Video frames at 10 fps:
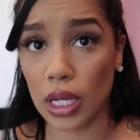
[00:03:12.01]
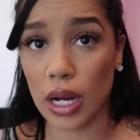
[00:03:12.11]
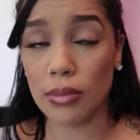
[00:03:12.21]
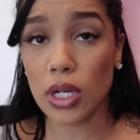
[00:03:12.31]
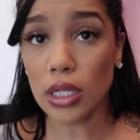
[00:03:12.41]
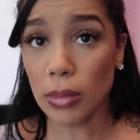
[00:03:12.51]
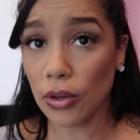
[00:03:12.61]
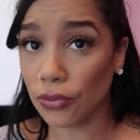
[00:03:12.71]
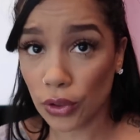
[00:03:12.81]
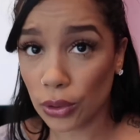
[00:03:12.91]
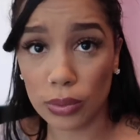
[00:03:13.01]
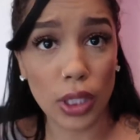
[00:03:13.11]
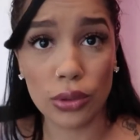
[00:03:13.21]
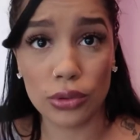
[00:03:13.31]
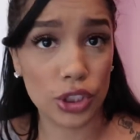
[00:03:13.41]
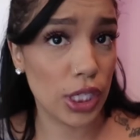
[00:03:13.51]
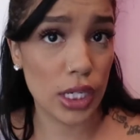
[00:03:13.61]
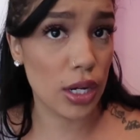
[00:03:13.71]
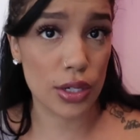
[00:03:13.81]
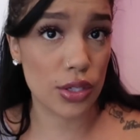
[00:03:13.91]
and I'm talking about full-blown
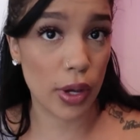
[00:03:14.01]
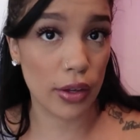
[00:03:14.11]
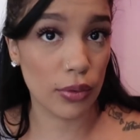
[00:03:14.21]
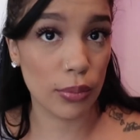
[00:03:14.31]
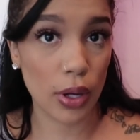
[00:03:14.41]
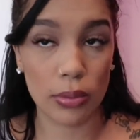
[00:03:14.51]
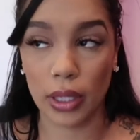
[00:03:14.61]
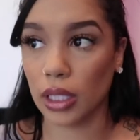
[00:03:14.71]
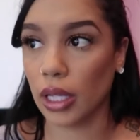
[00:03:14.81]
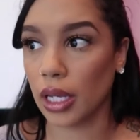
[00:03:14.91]
cheating on his wife in public.